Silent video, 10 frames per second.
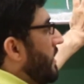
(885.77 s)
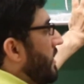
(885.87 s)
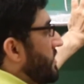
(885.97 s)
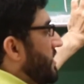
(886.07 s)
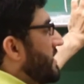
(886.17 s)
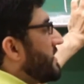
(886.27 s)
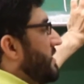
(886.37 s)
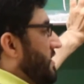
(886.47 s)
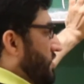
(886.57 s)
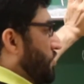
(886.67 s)
Since
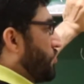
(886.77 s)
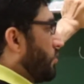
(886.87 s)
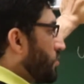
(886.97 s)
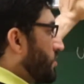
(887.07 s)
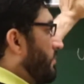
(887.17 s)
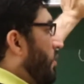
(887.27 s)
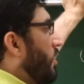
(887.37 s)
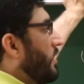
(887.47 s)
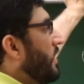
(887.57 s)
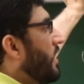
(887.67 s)
it is so
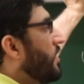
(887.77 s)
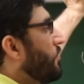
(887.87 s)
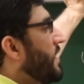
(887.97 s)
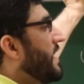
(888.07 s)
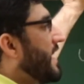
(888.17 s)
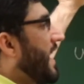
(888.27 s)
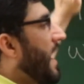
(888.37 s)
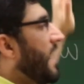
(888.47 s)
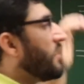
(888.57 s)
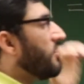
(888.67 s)
small, we
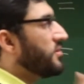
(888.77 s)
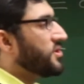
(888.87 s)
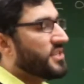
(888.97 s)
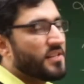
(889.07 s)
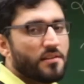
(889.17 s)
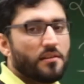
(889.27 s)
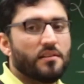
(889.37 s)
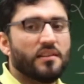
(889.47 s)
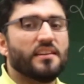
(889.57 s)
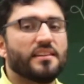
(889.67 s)
can consider
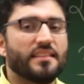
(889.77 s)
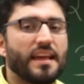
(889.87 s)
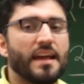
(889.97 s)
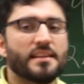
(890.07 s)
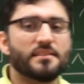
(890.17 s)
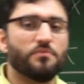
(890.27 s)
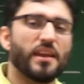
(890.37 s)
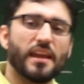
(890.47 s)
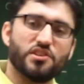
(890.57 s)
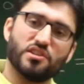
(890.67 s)
that we
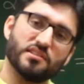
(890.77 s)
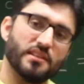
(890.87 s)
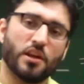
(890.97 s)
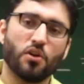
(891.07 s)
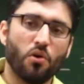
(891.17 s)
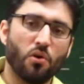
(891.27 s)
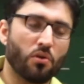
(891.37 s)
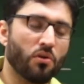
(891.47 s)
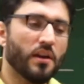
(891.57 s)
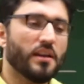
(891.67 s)
can just
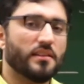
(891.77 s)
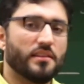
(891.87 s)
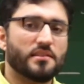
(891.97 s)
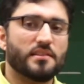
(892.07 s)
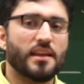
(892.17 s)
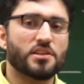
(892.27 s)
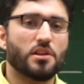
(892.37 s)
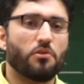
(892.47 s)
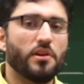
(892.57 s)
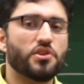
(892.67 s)
ignore this
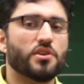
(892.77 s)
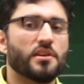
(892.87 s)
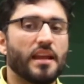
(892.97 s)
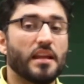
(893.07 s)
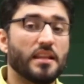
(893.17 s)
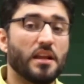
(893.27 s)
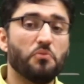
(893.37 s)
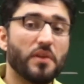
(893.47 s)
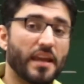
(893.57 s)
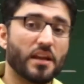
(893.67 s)
acceleration, and then
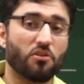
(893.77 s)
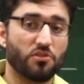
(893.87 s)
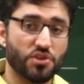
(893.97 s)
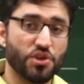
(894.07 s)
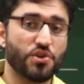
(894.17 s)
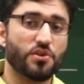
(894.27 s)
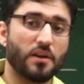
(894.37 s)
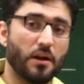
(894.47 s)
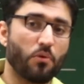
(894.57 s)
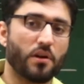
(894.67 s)
we can consider
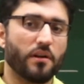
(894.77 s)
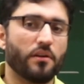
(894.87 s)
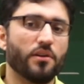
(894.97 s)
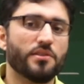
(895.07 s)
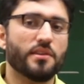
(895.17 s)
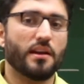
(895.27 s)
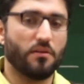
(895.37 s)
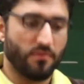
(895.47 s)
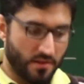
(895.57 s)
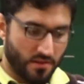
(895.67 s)
our Earth,
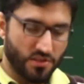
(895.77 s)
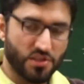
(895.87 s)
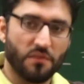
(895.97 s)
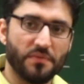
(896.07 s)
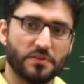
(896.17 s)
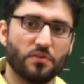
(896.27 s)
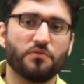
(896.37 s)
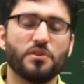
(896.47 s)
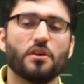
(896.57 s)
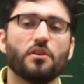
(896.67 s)
our surface of
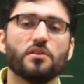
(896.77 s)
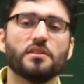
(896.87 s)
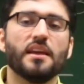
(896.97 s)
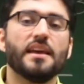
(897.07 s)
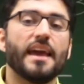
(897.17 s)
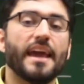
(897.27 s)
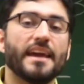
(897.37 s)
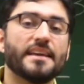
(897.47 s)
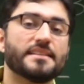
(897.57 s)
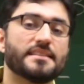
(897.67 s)
the Earth,
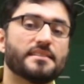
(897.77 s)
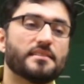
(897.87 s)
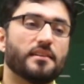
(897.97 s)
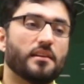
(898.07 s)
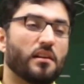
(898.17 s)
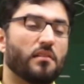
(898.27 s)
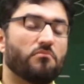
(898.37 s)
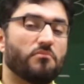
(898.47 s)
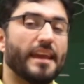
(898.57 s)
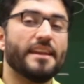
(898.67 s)
as
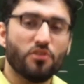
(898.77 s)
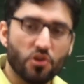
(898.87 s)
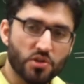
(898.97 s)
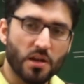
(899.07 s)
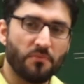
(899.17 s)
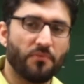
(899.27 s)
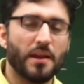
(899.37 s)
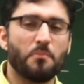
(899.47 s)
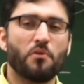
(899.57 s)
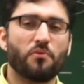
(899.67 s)
inertial
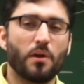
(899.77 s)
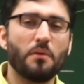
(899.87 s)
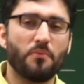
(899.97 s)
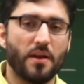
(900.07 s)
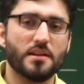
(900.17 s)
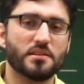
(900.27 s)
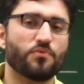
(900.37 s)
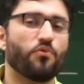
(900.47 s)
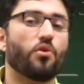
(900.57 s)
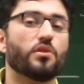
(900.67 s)
frame of reference
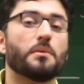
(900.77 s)
for the